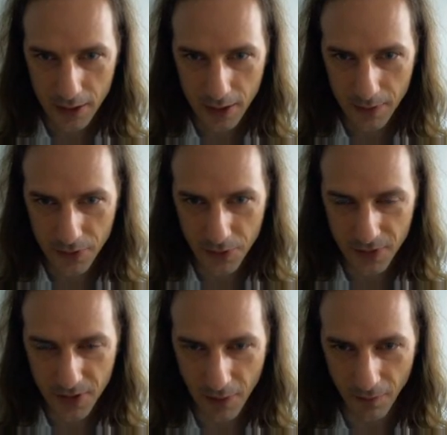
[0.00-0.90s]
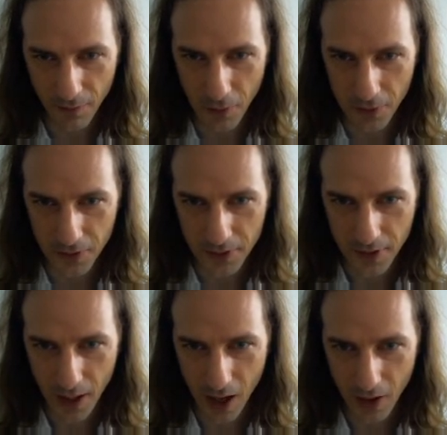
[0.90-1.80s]
Seems to me some fonts
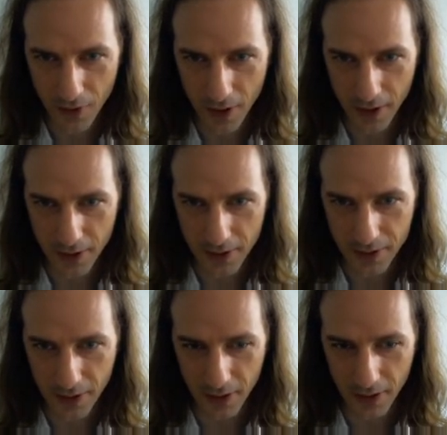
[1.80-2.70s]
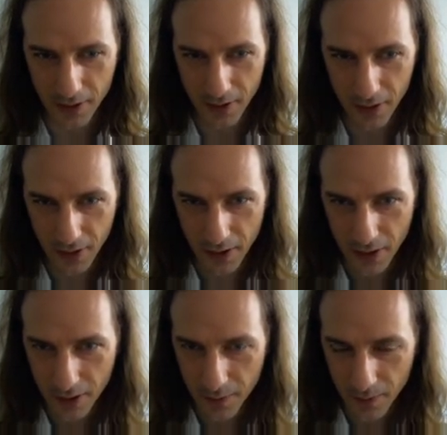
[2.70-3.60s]
are not installed.
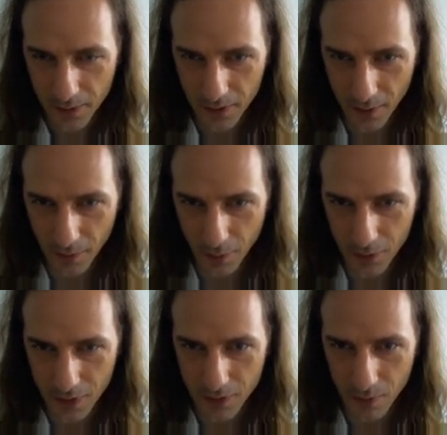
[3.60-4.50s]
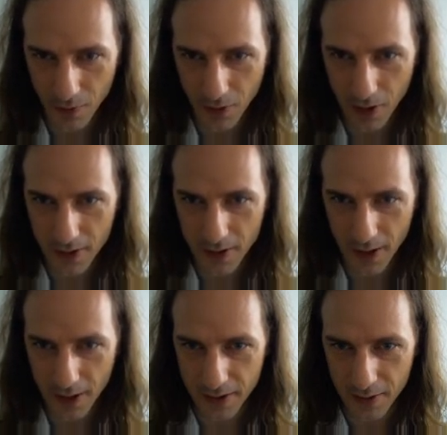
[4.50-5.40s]
So some fonts were not
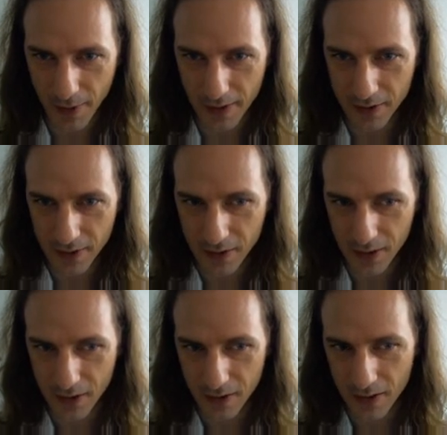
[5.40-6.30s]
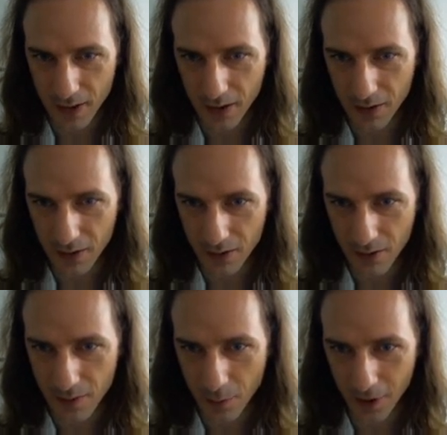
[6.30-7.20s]
set as dependencies that
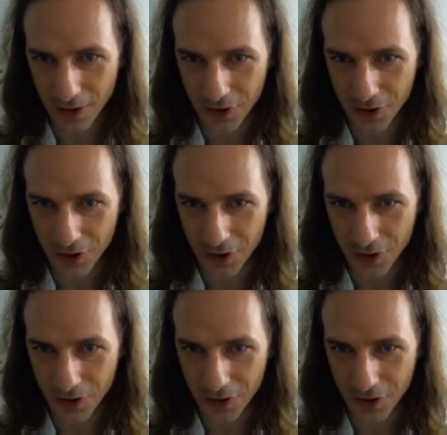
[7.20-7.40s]
we